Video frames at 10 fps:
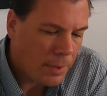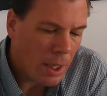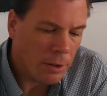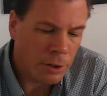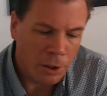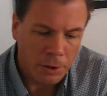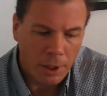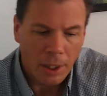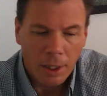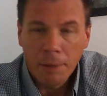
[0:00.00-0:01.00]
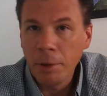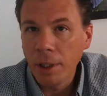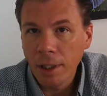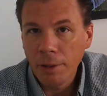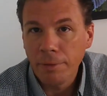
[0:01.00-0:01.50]
So put
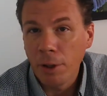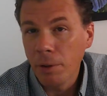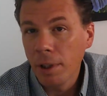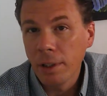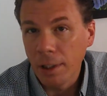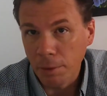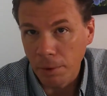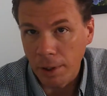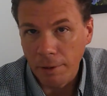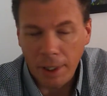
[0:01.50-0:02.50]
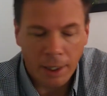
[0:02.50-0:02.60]
it in the phone, doesn't work, right?